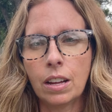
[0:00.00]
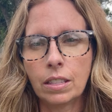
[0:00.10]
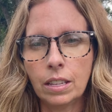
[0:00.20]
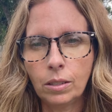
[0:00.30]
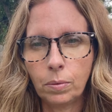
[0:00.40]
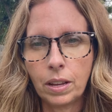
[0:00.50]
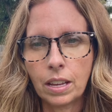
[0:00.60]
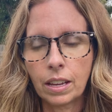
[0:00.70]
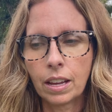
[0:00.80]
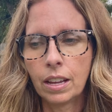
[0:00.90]
this
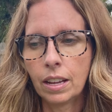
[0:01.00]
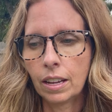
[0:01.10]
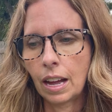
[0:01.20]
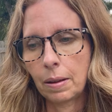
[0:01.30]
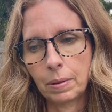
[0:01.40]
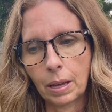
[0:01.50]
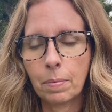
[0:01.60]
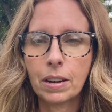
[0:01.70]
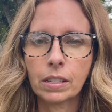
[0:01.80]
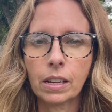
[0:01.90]
week I've been
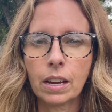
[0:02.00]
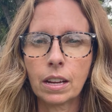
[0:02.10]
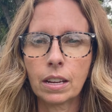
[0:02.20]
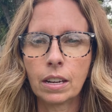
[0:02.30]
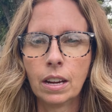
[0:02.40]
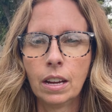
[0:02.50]
coming outside,